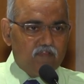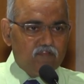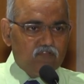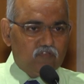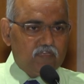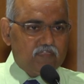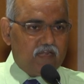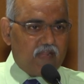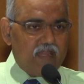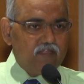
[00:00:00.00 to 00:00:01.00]
so that the
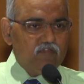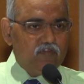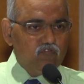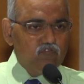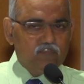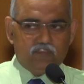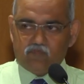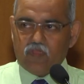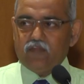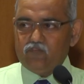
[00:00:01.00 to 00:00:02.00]
land will lose its
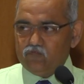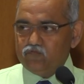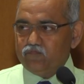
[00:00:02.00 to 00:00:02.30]
value.